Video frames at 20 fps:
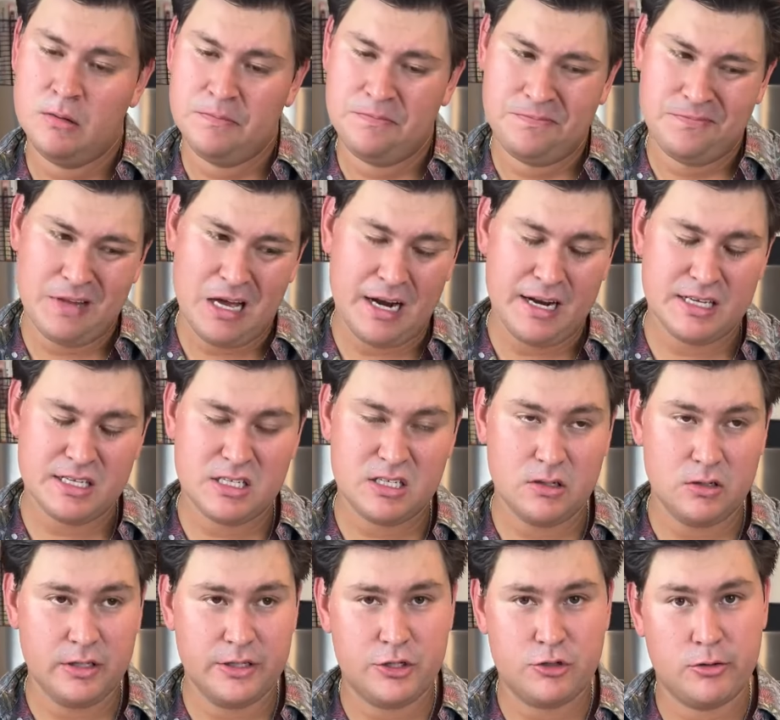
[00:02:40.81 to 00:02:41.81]
Not
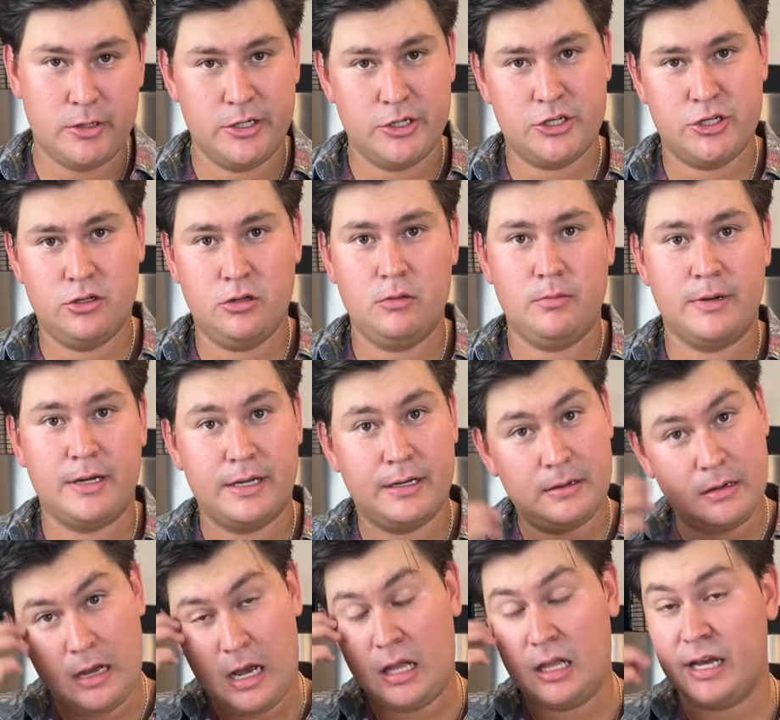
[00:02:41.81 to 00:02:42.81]
necessarily traditional,
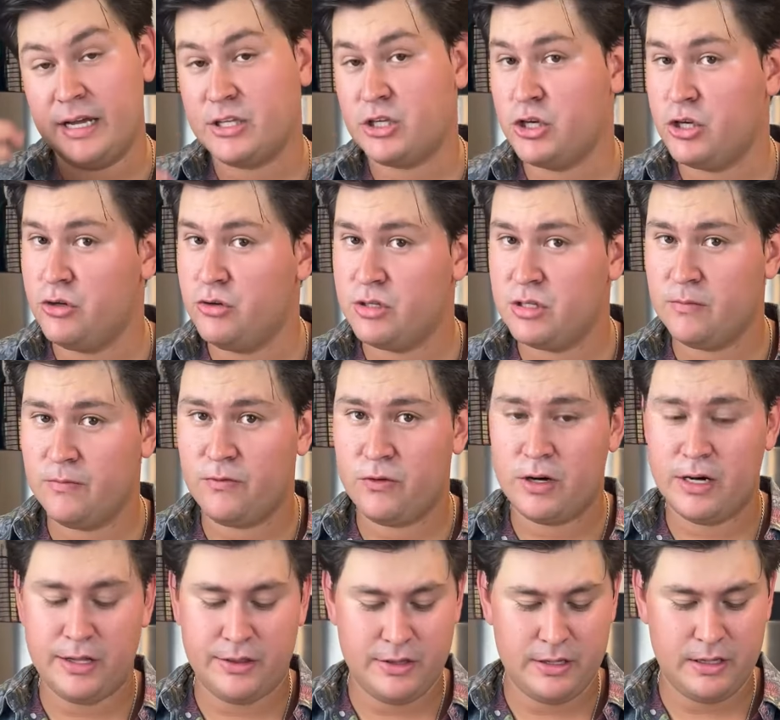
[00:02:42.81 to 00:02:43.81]
but I like to use them for
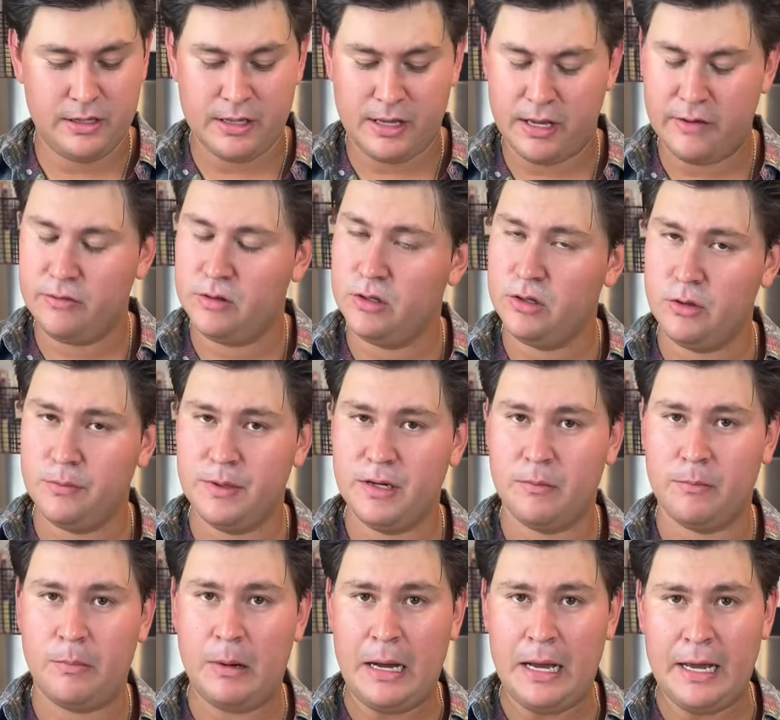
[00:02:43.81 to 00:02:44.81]
anything. They give a little bit
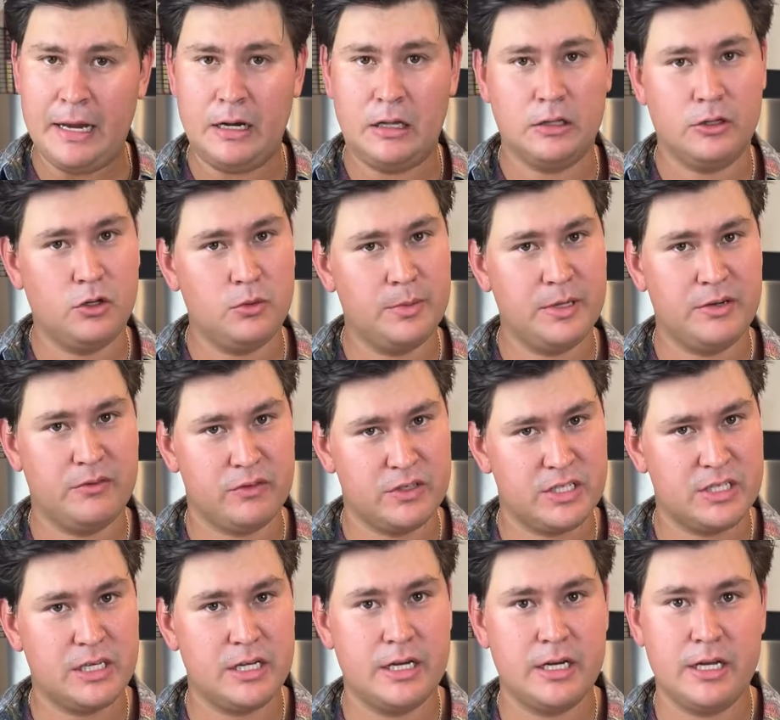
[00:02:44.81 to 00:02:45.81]
of bite, a little bit of
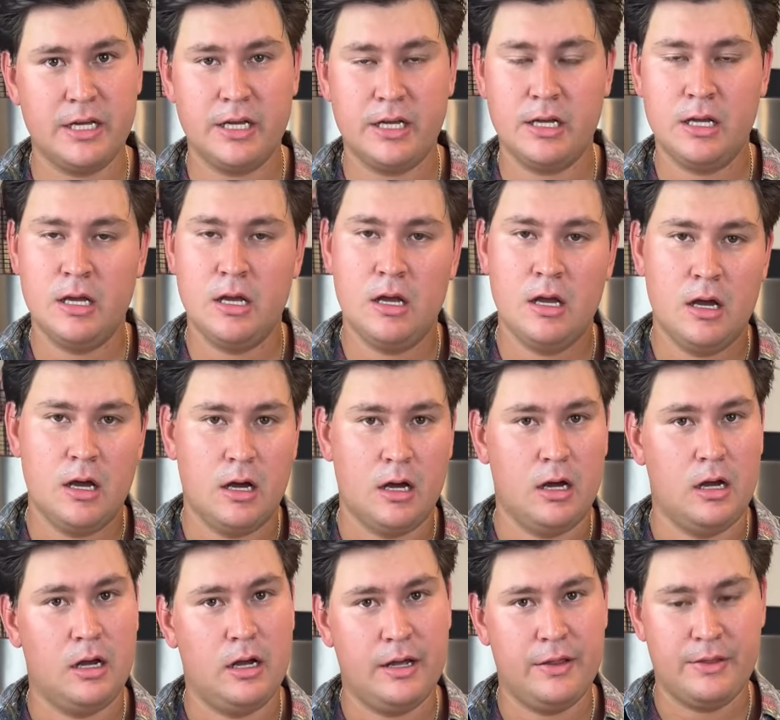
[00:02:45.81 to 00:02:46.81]
acidity,
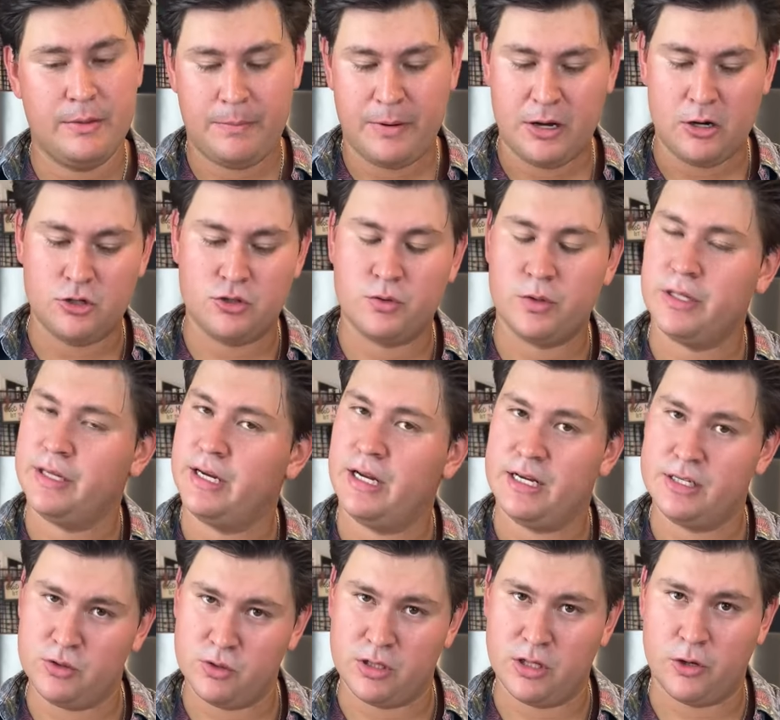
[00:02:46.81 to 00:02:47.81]
and the pairs really
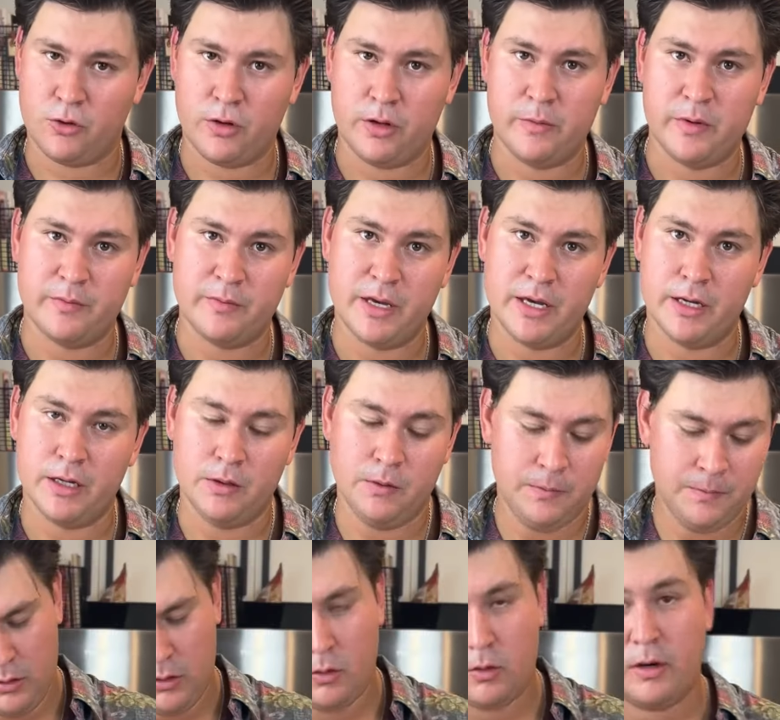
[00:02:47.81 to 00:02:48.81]
nice with the creamy mayo.
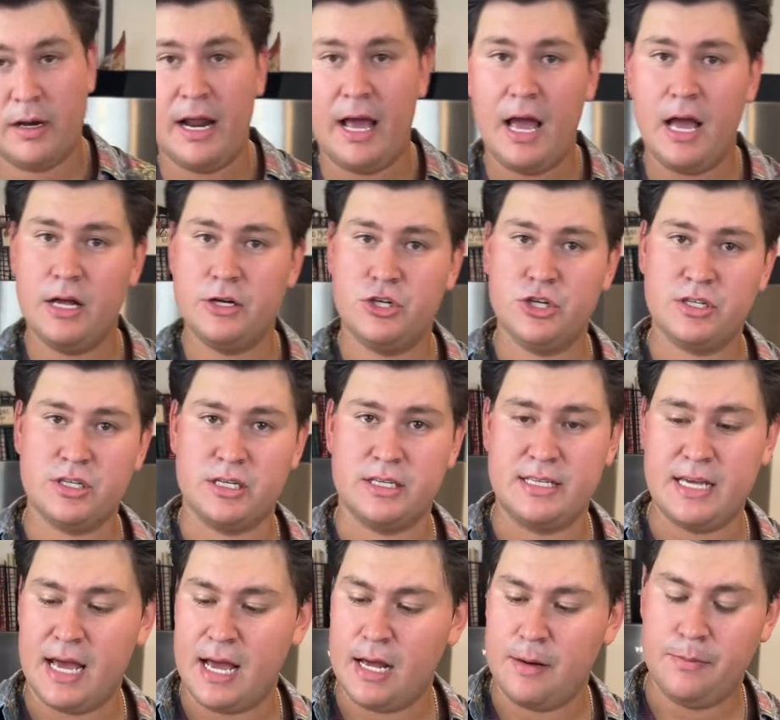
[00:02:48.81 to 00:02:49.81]
We're gonna add just a
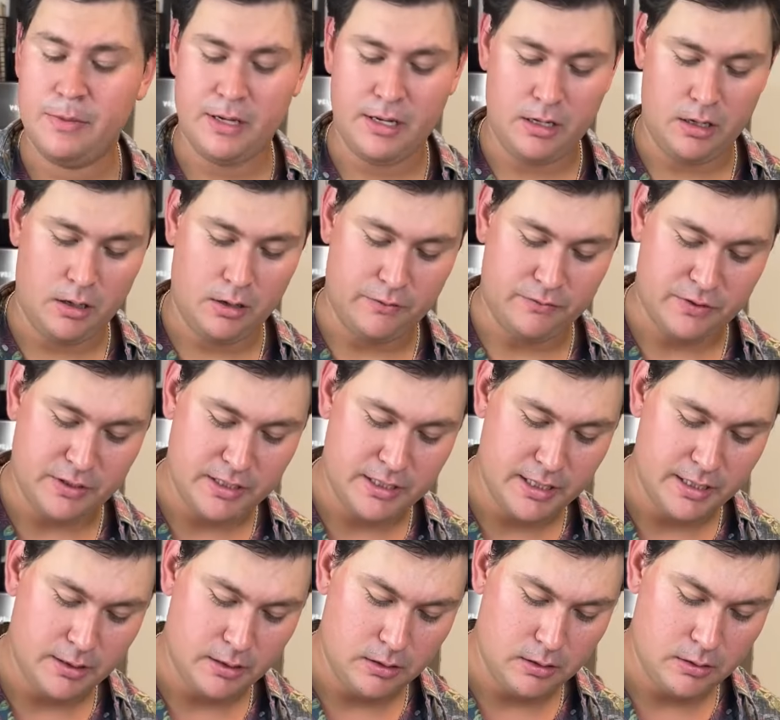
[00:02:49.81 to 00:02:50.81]
tad bit of
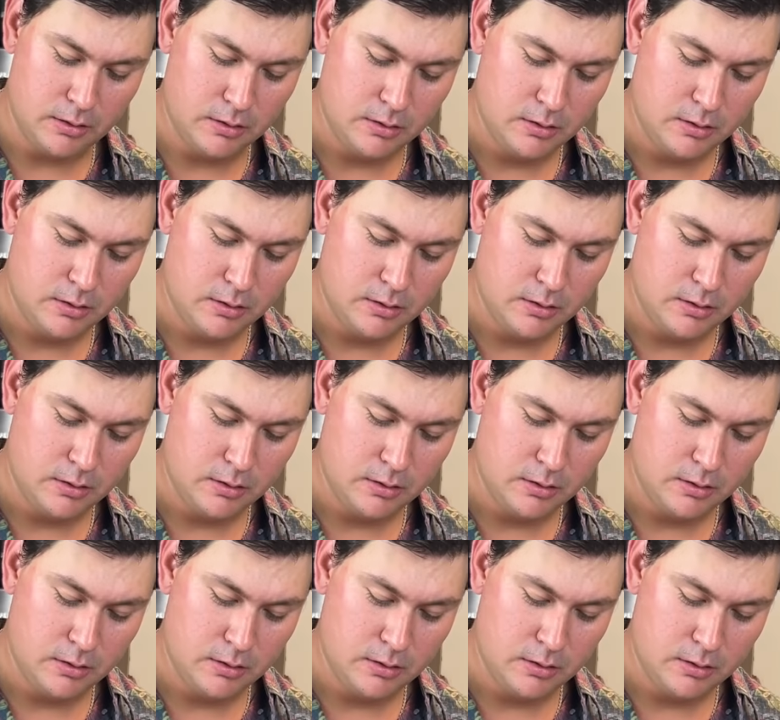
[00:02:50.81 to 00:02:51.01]
dill.